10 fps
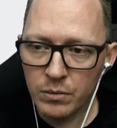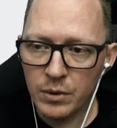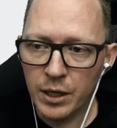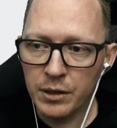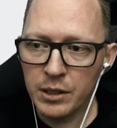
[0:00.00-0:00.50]

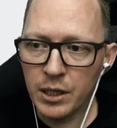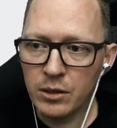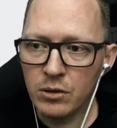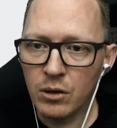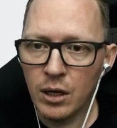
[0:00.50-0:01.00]
I think
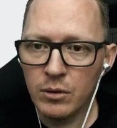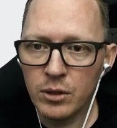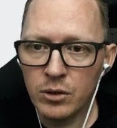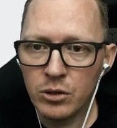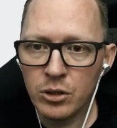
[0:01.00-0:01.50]
that's all I want
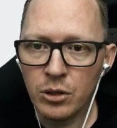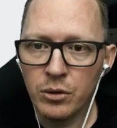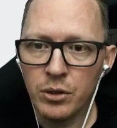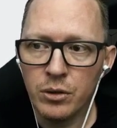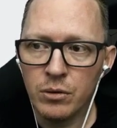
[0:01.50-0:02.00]
to show
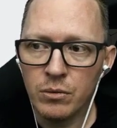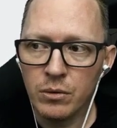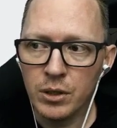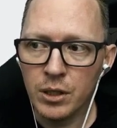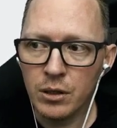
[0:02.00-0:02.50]
you
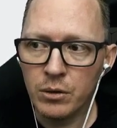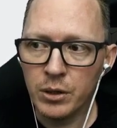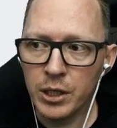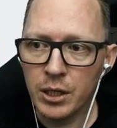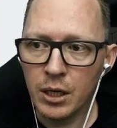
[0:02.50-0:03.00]
in a
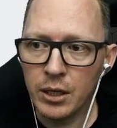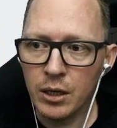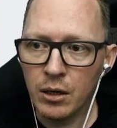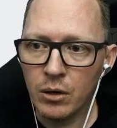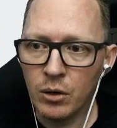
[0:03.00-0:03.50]
quick
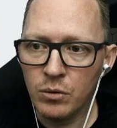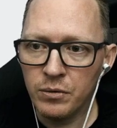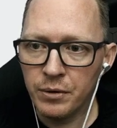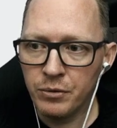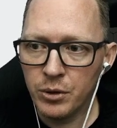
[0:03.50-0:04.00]
little
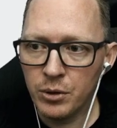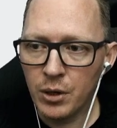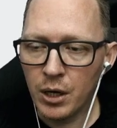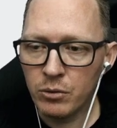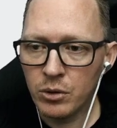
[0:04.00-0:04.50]
overview
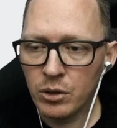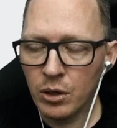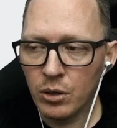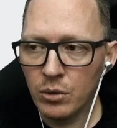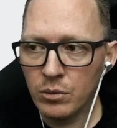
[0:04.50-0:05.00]
how to
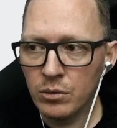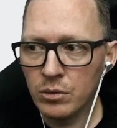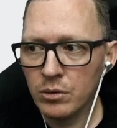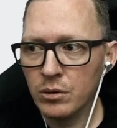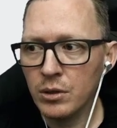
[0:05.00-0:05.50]
code.
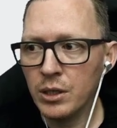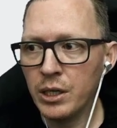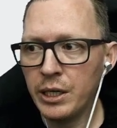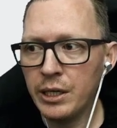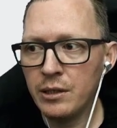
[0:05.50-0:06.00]

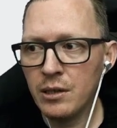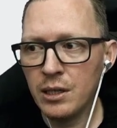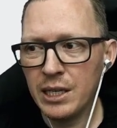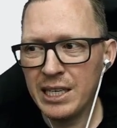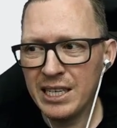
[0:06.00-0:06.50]
It isn't
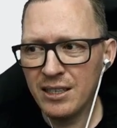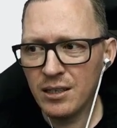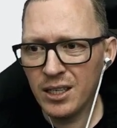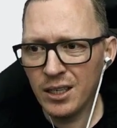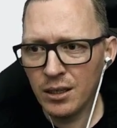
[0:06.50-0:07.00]

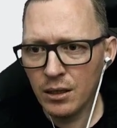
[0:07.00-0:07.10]
easy.